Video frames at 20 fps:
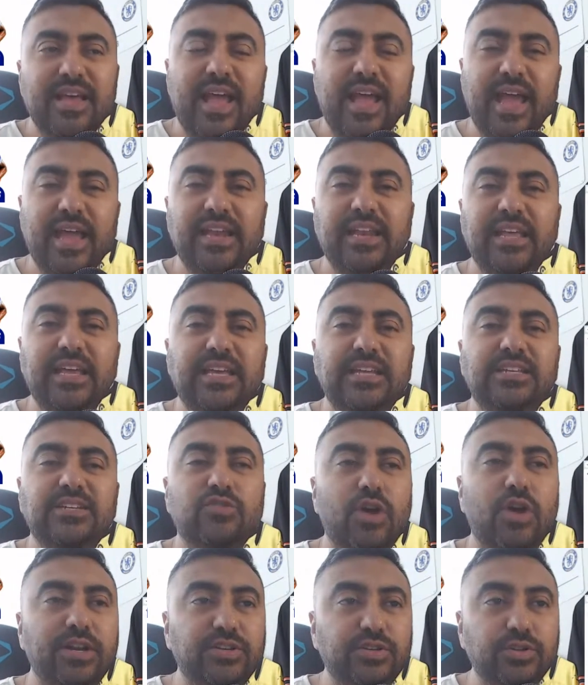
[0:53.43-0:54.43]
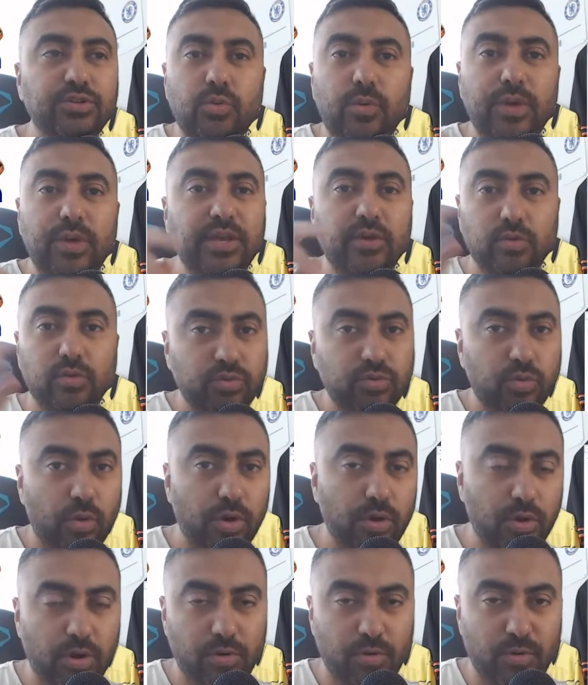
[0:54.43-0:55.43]
And he tried to twinkle
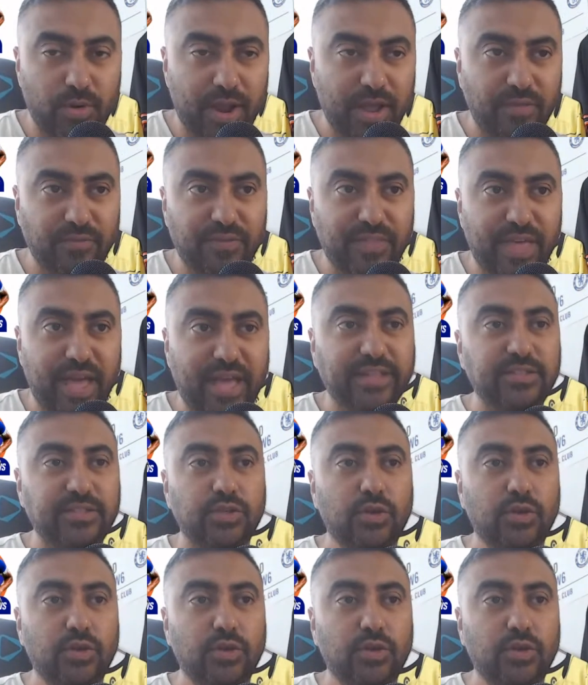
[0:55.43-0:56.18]
around that.